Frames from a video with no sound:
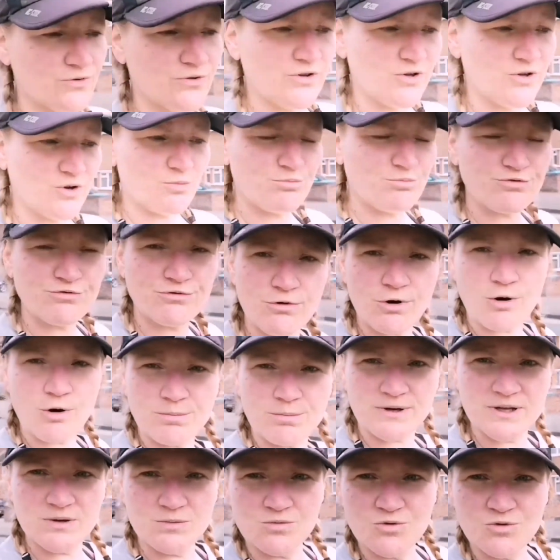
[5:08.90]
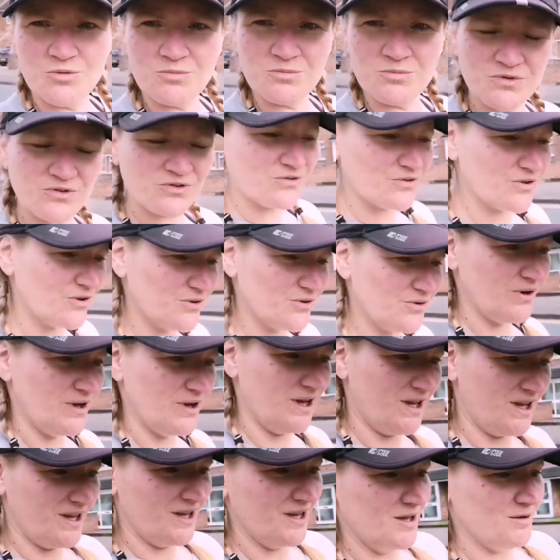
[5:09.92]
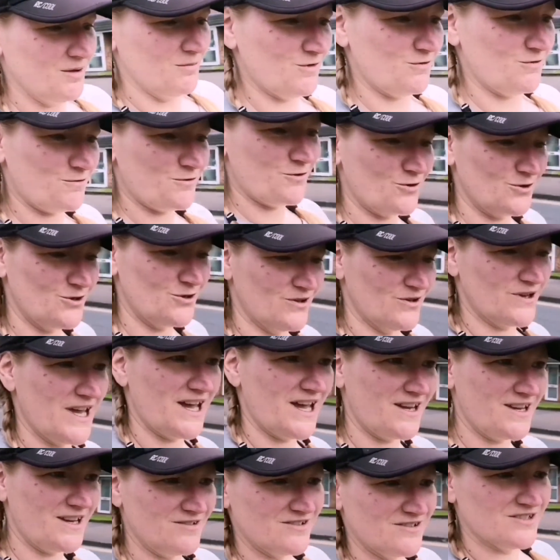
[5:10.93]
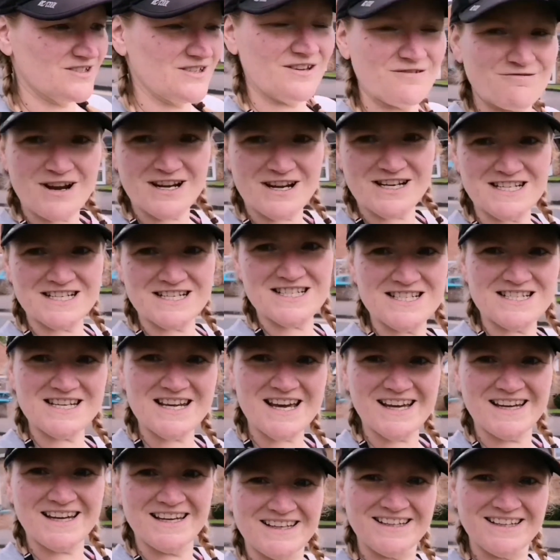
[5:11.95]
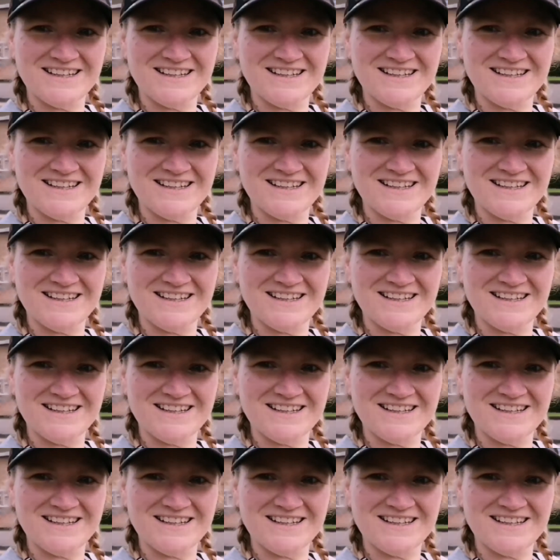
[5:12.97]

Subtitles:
that you're properly warmed through before you get into the running today.